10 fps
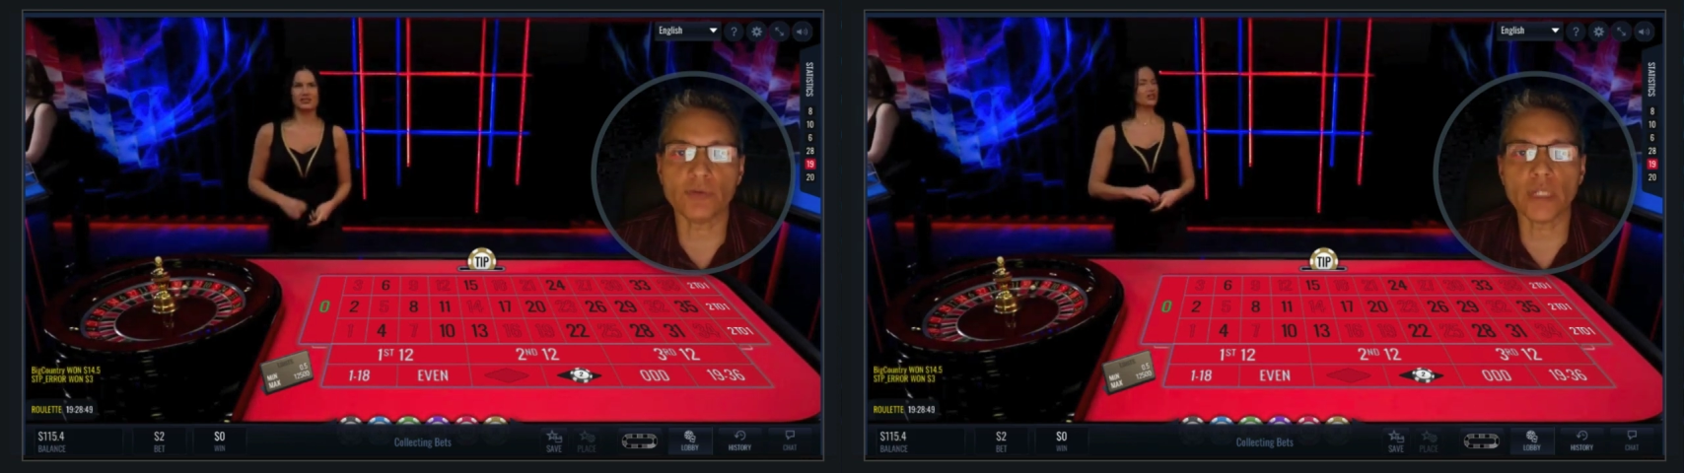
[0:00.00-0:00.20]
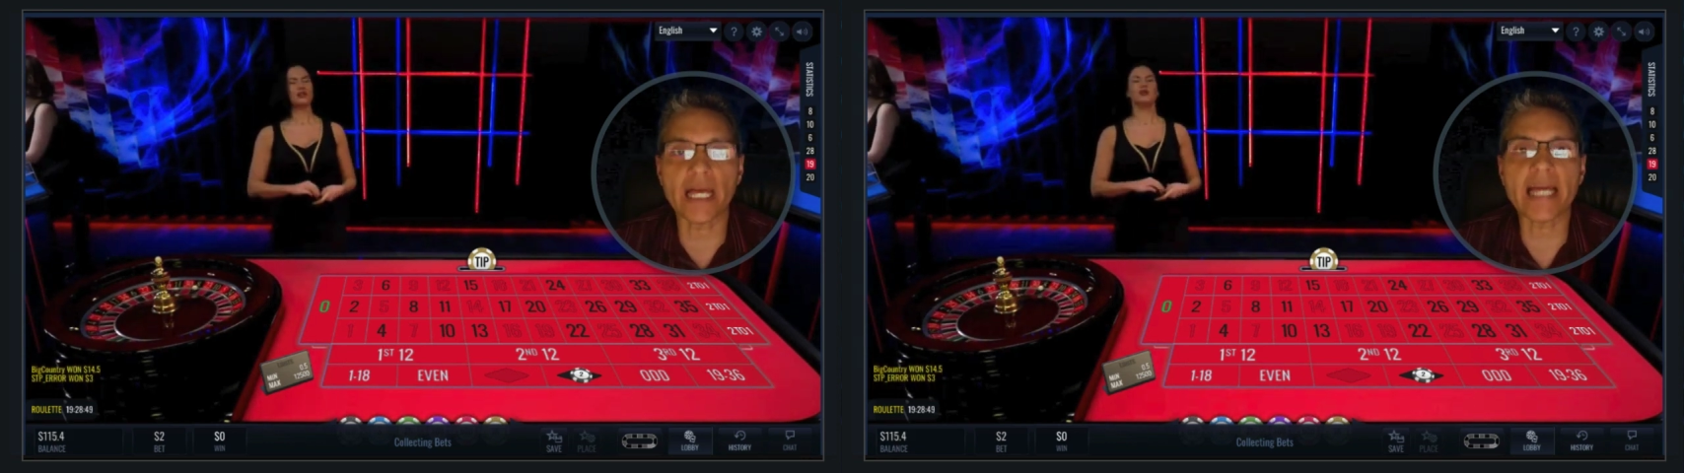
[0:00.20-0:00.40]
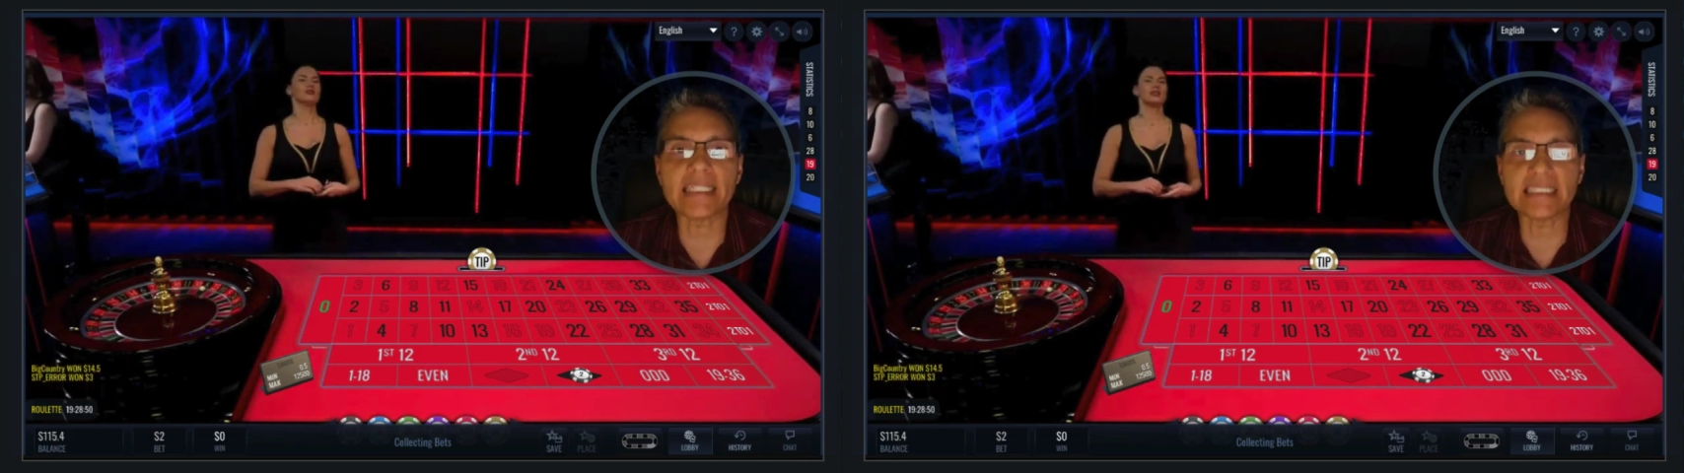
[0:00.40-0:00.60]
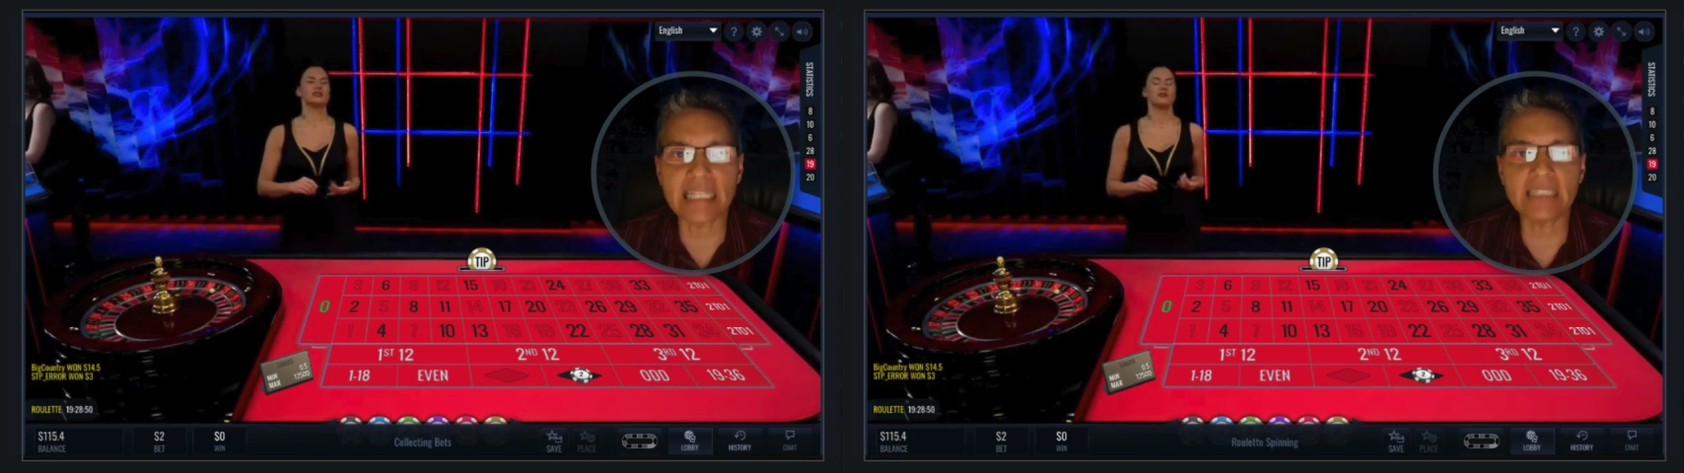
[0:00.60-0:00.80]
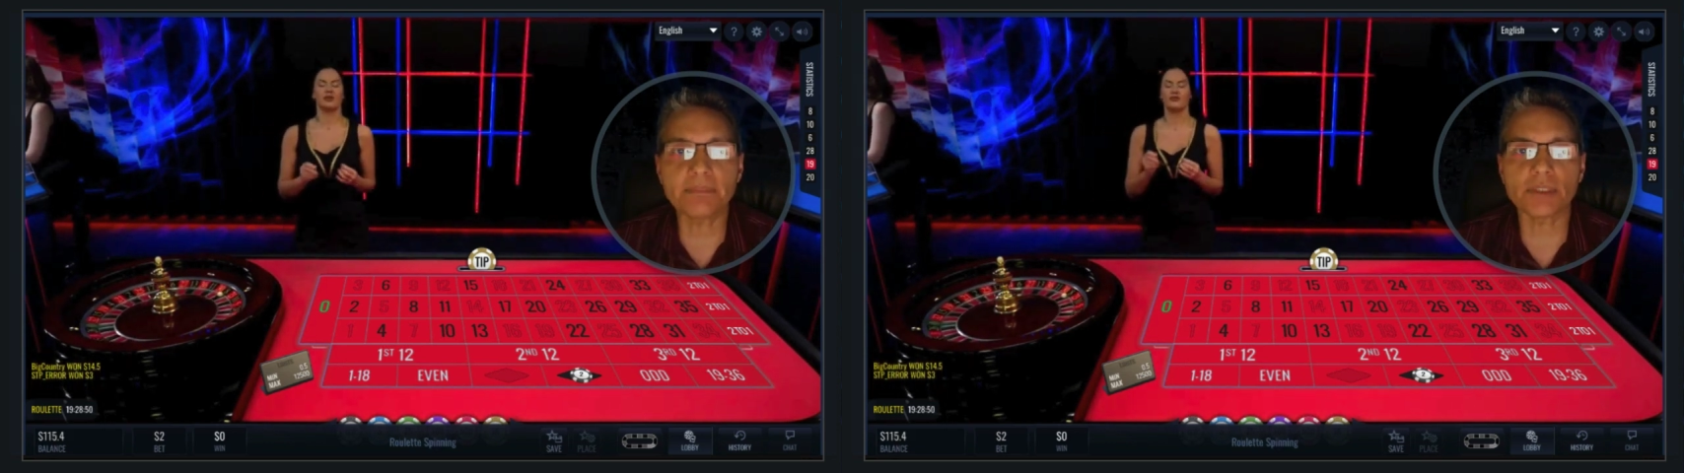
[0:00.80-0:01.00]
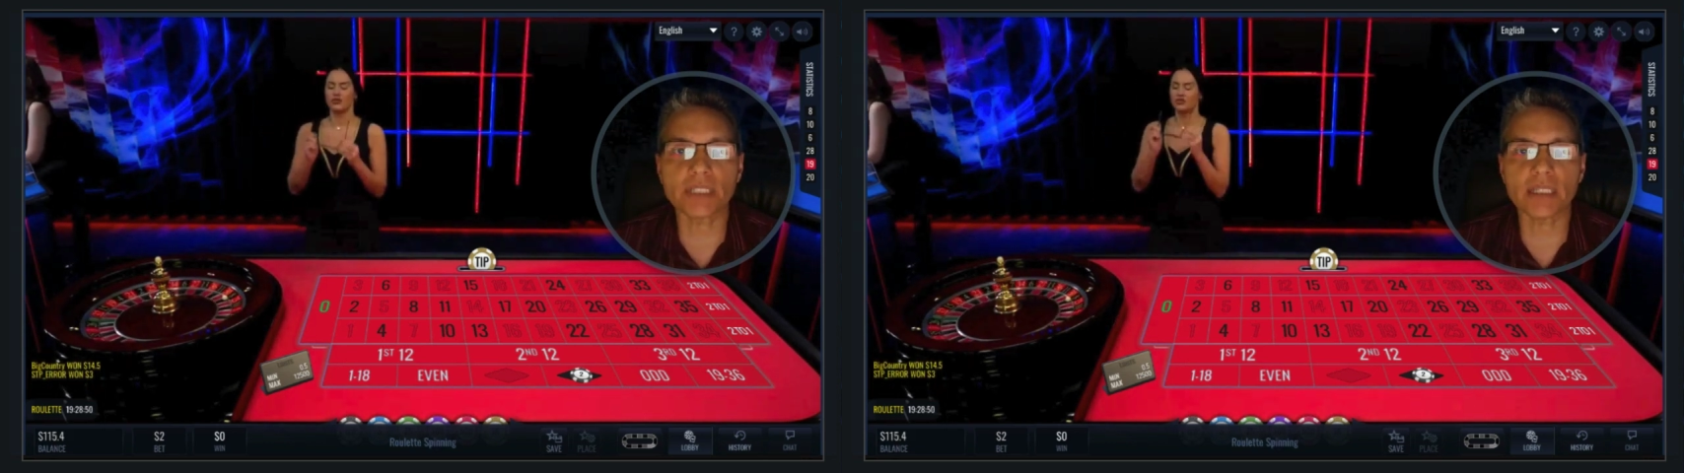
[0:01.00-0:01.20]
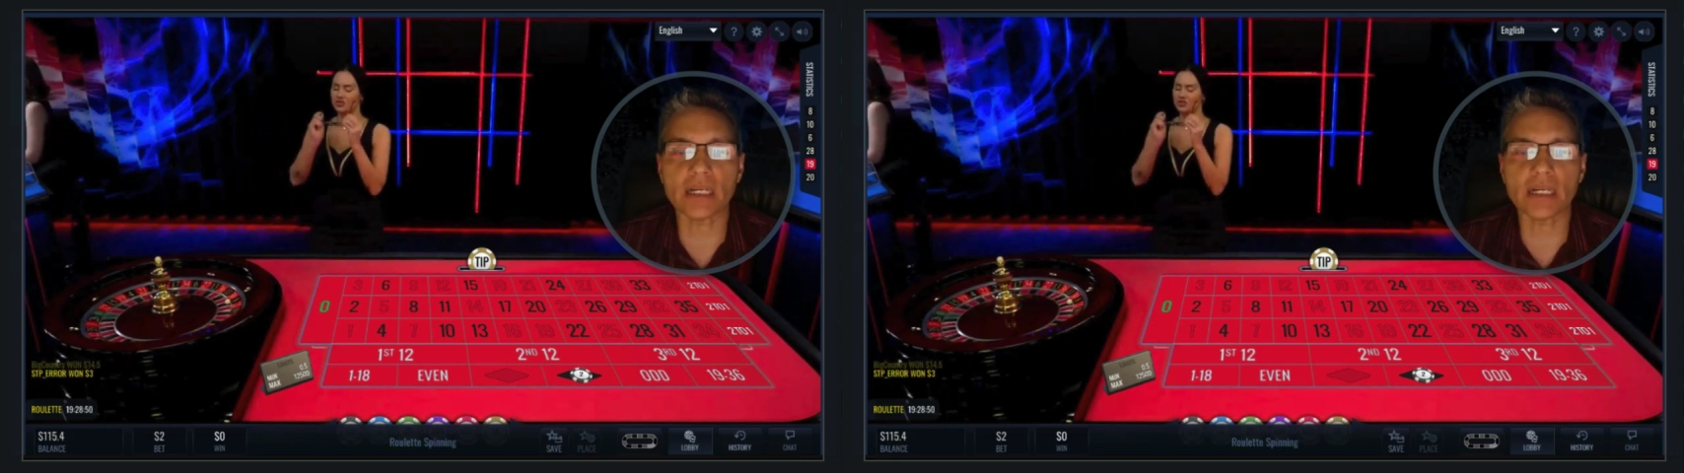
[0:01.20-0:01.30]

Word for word: Roulette is 90%